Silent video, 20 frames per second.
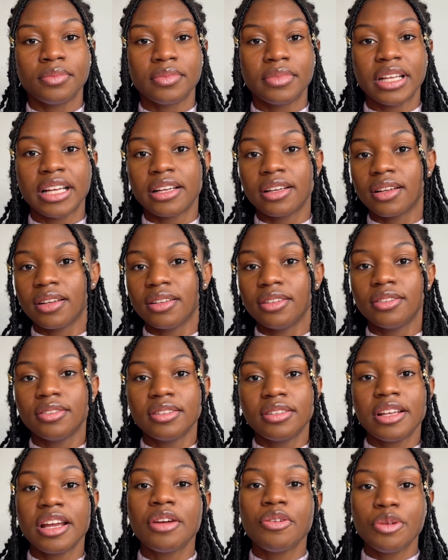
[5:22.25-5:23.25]
like
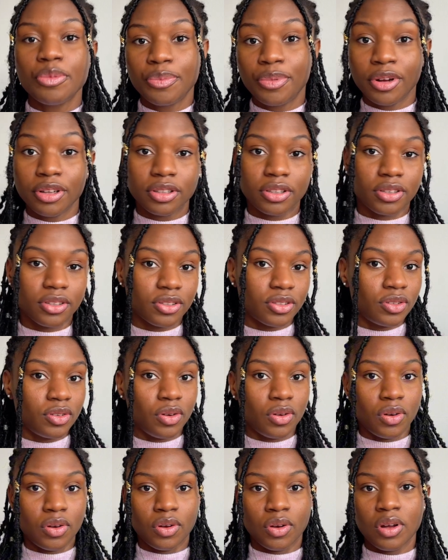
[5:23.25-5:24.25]
dairy products
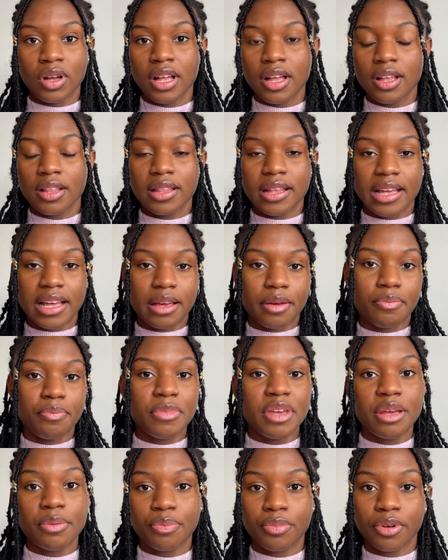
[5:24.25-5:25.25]
or like
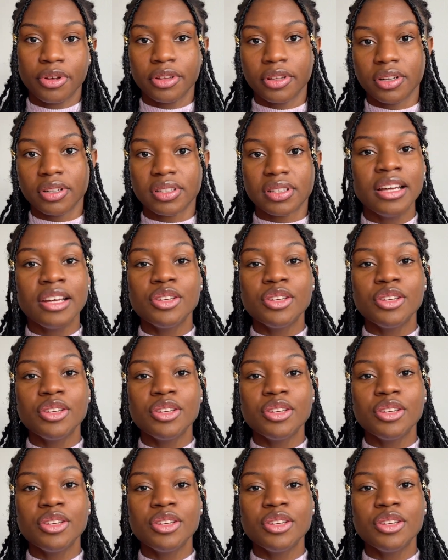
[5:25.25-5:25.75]
meat products.